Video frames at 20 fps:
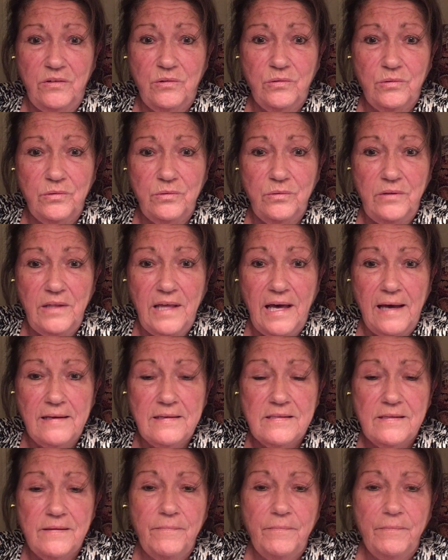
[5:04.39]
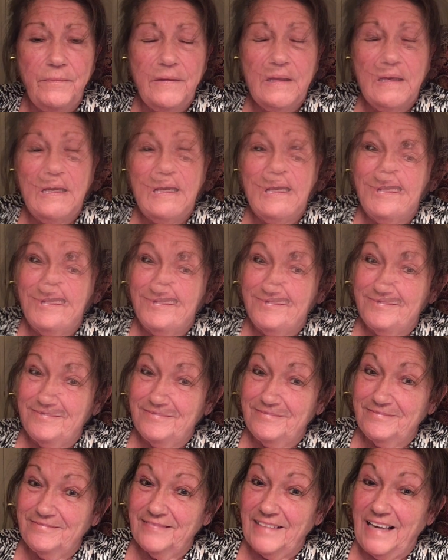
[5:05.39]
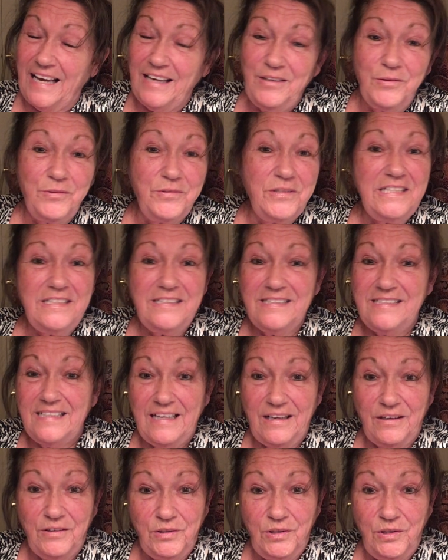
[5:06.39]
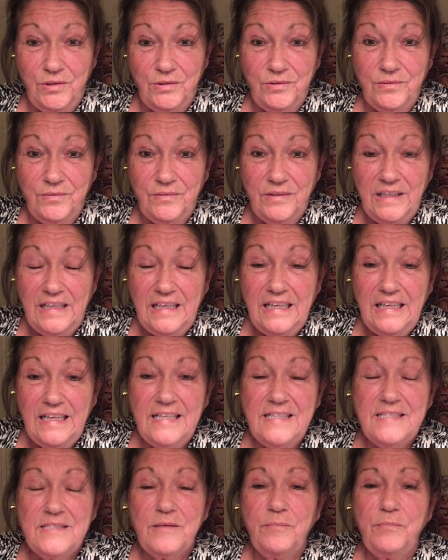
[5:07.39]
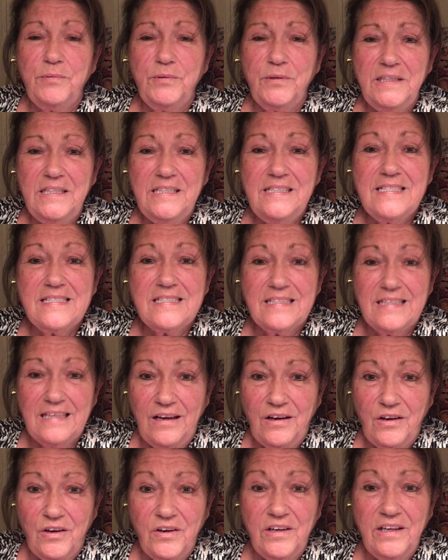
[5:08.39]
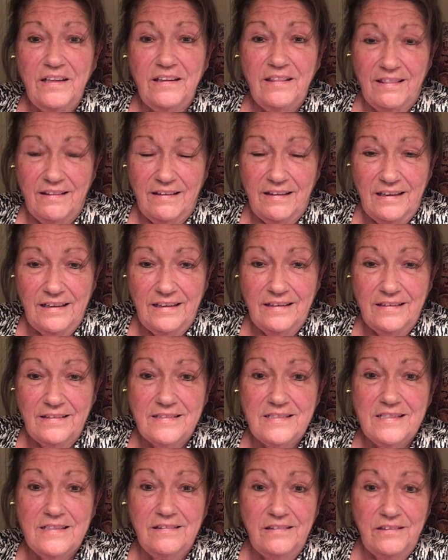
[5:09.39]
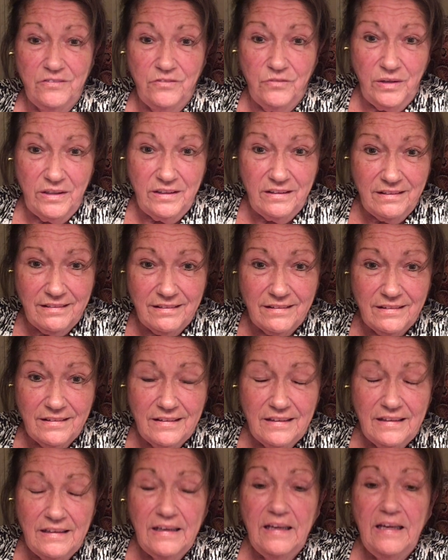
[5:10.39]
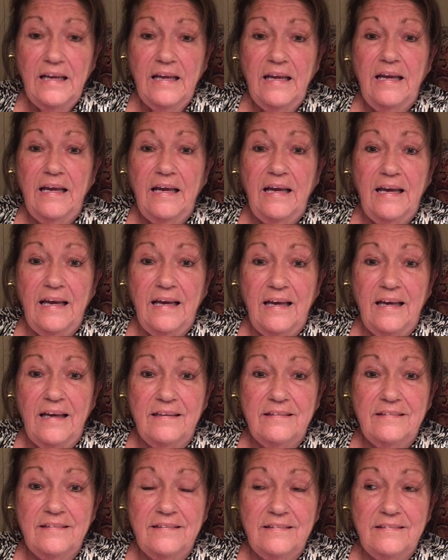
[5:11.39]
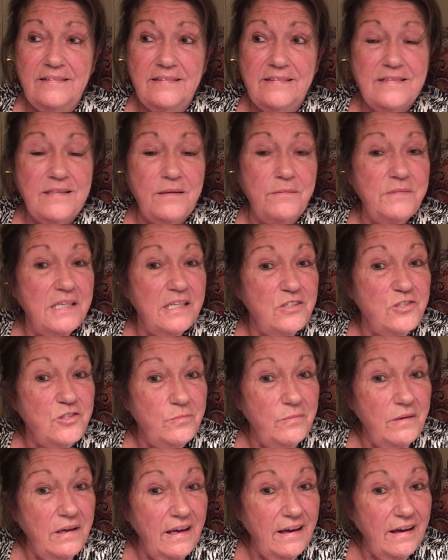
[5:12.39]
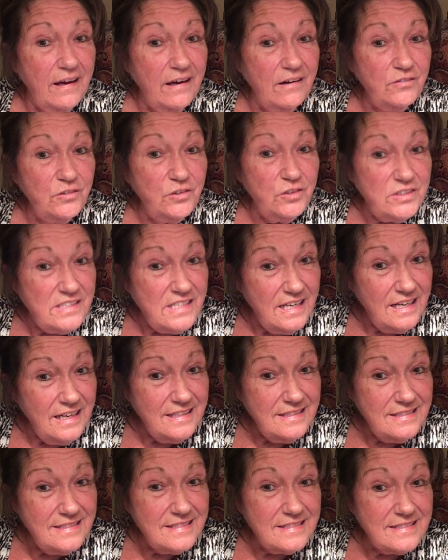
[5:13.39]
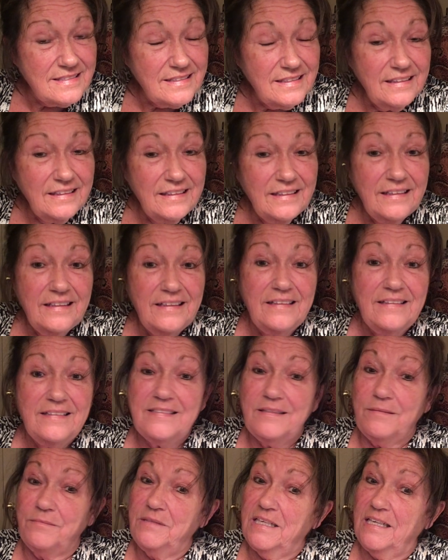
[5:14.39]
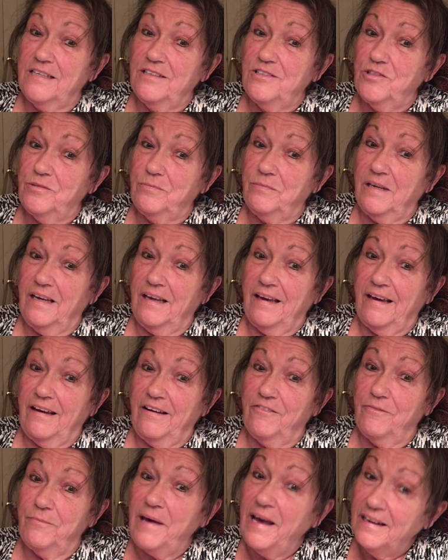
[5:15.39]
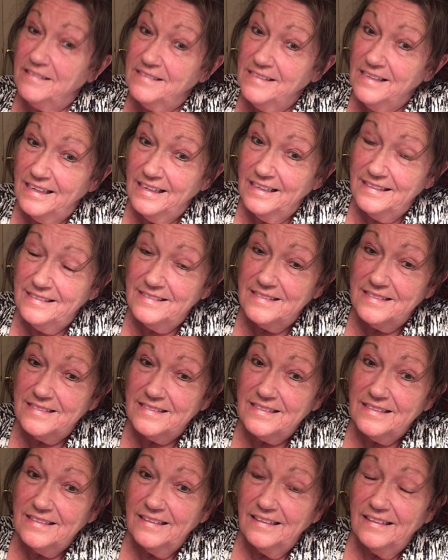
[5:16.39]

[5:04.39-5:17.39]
through that. I don't need to tell you. It's a pretty scary thing to live with. And some days you may have good days, some days you may have bad days,